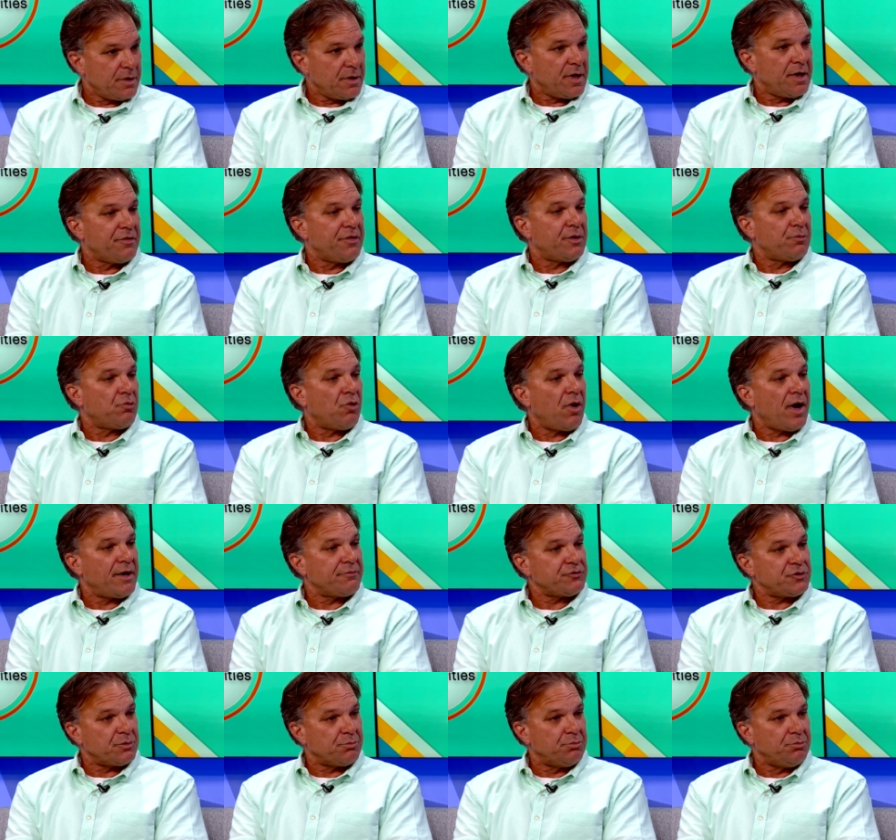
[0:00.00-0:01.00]
And then we'll
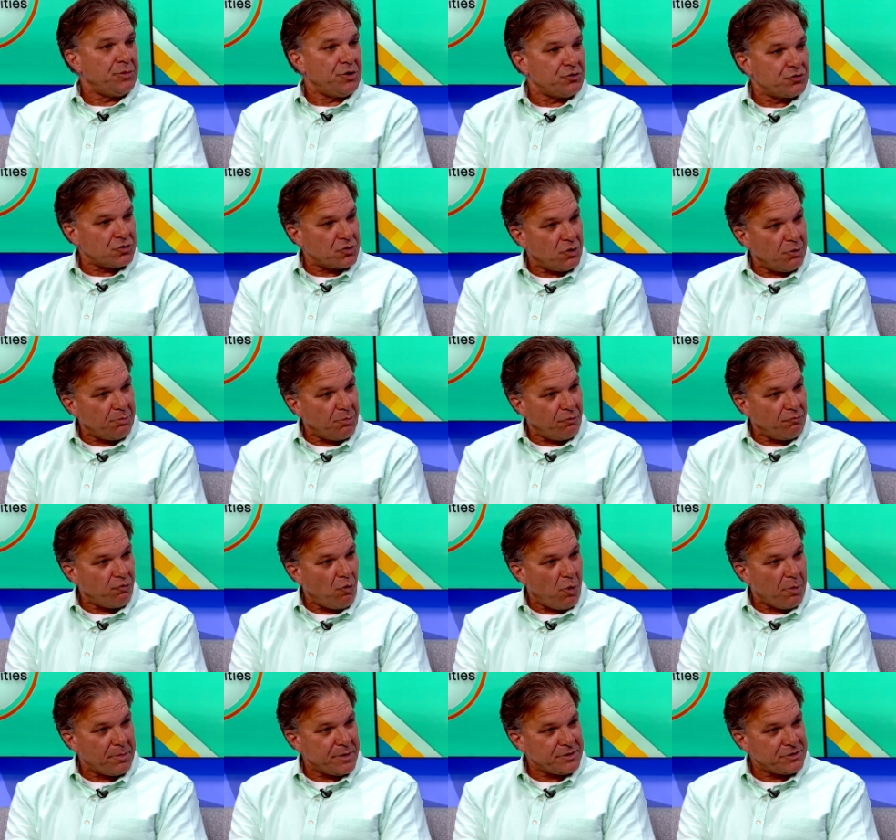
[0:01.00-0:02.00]
have some musical
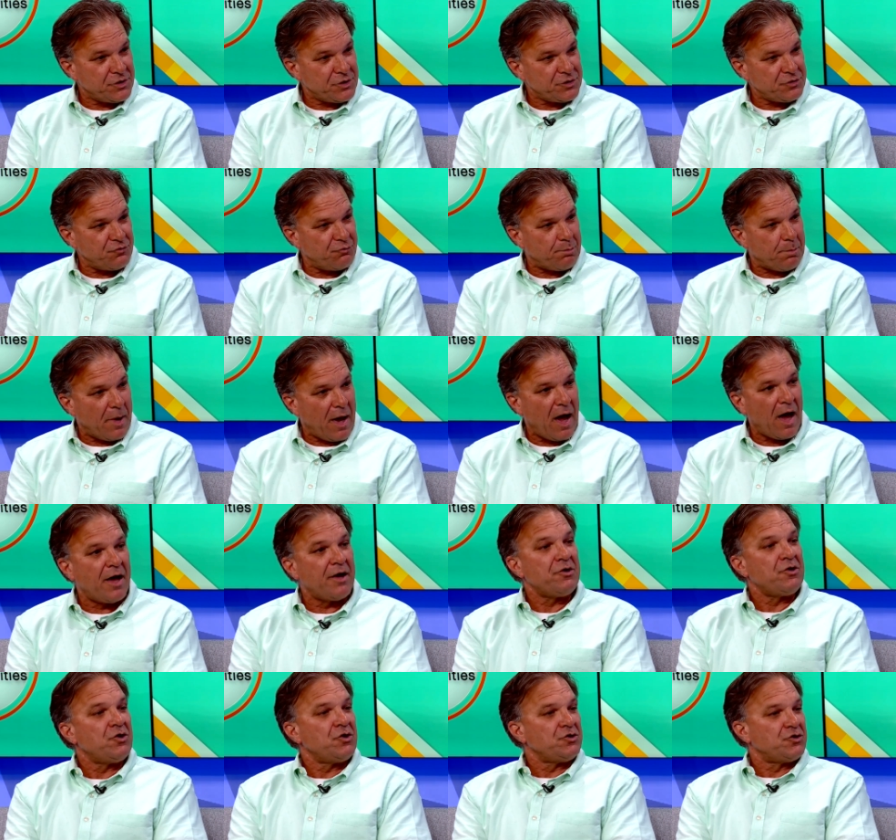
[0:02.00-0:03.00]
performances by
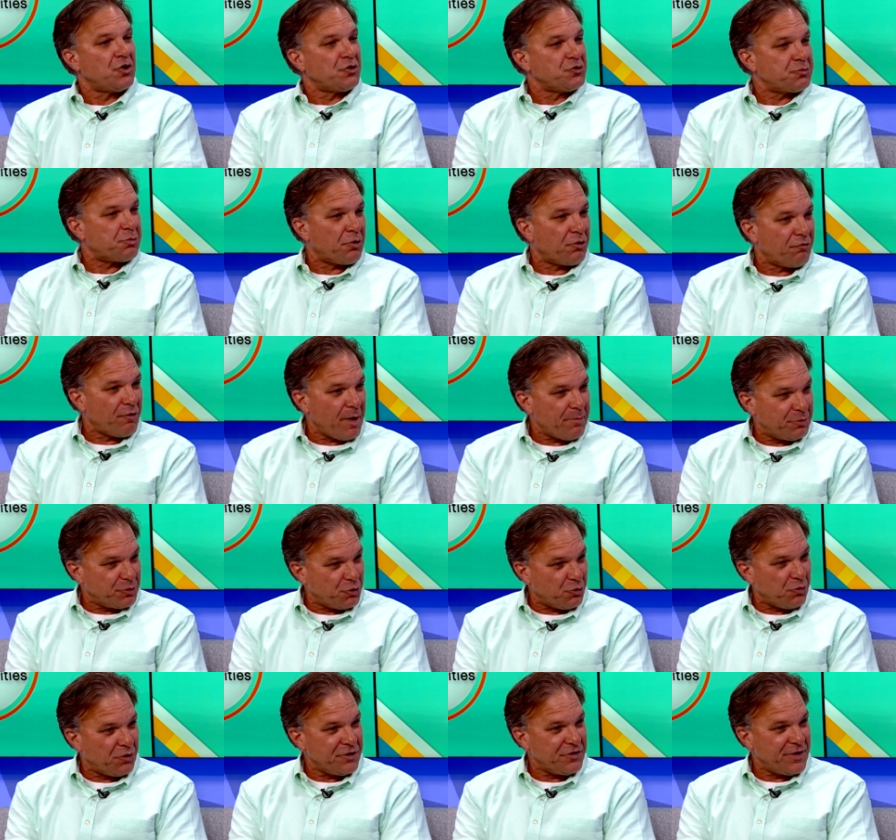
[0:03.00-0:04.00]
Jonesborough
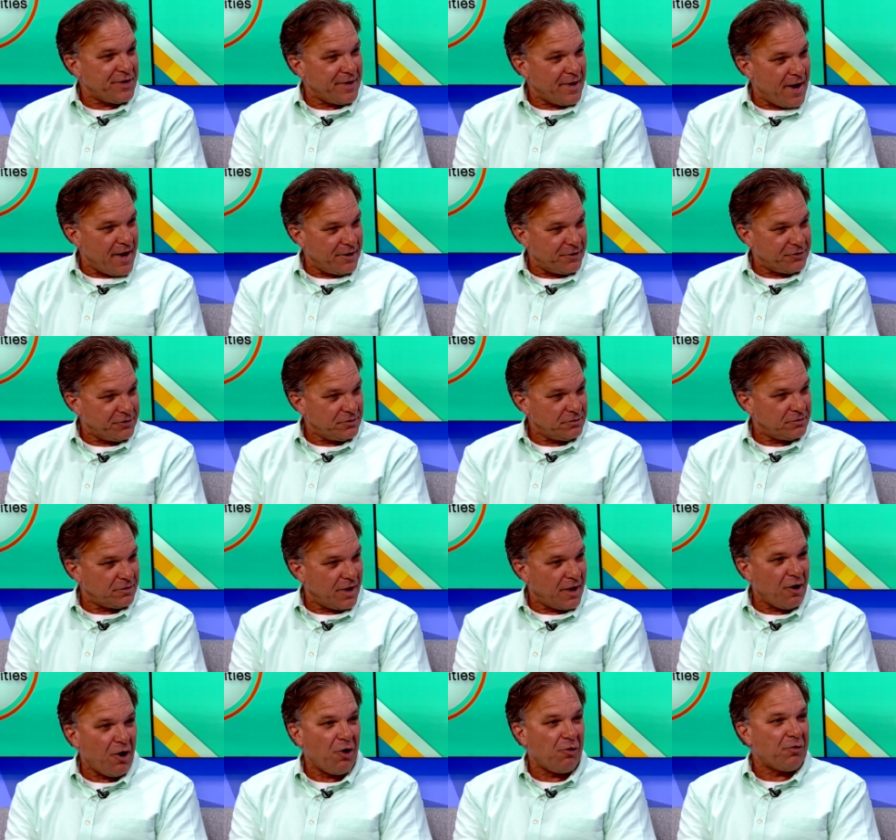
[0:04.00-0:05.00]
Repertory Theater.
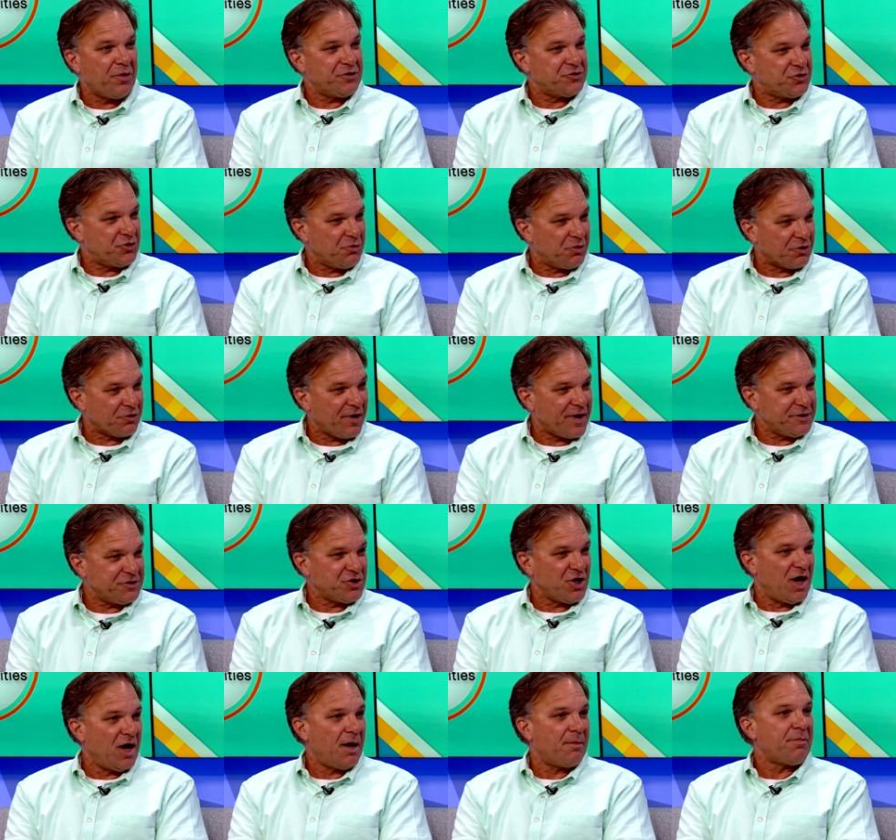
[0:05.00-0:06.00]
They always do a great
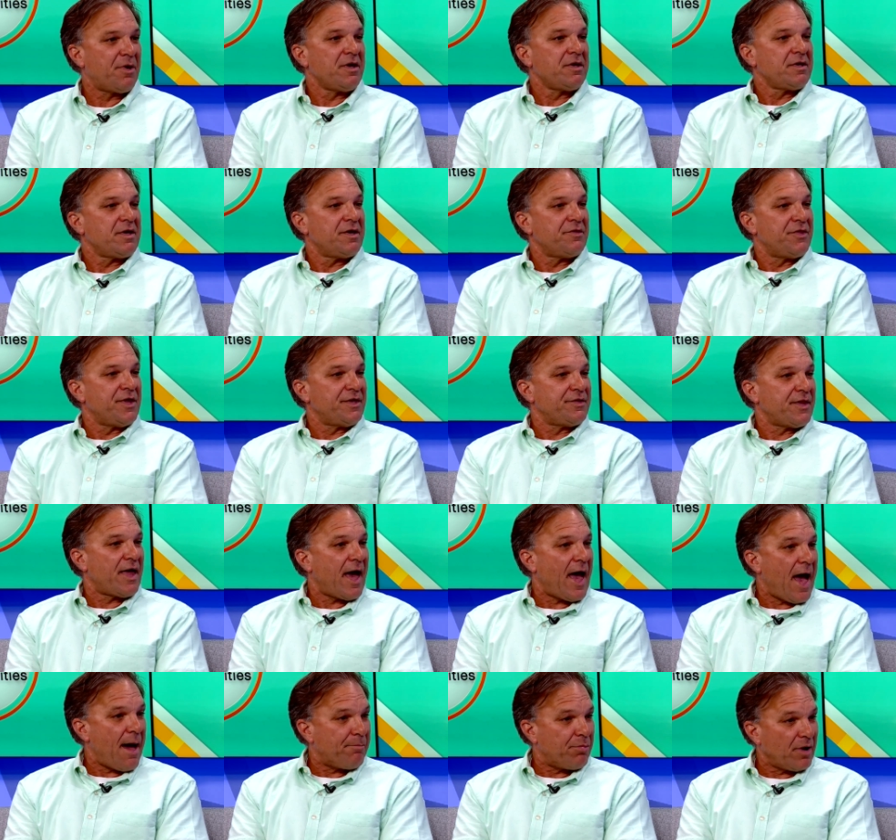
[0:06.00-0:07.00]
job. And then the
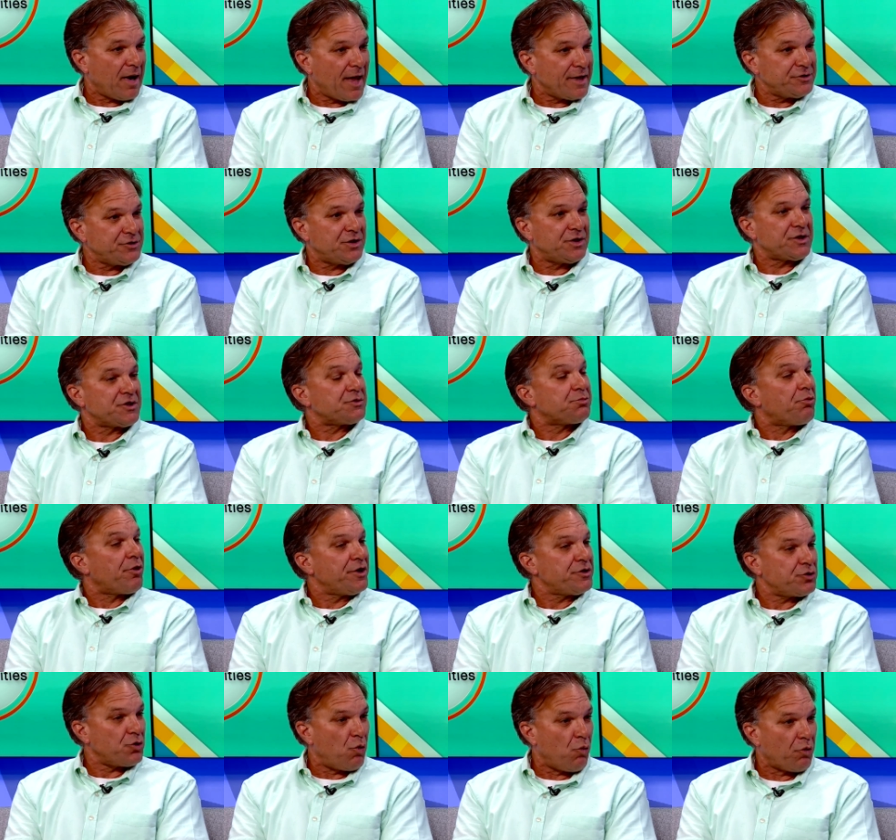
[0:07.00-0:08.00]
Appalachian
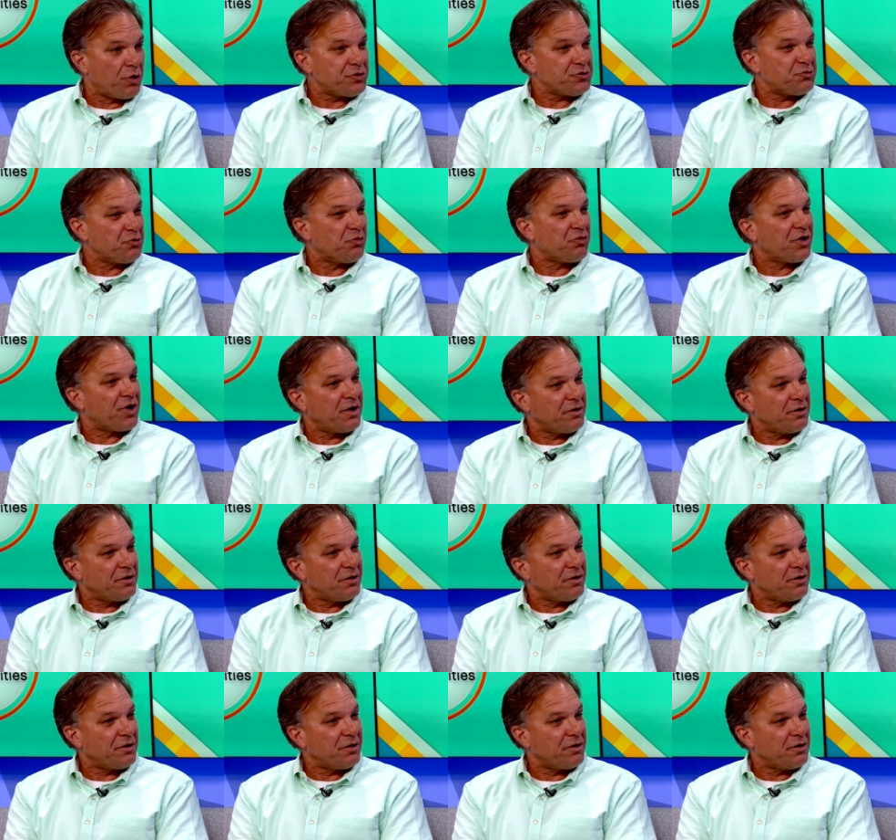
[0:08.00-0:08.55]
Express Chorus will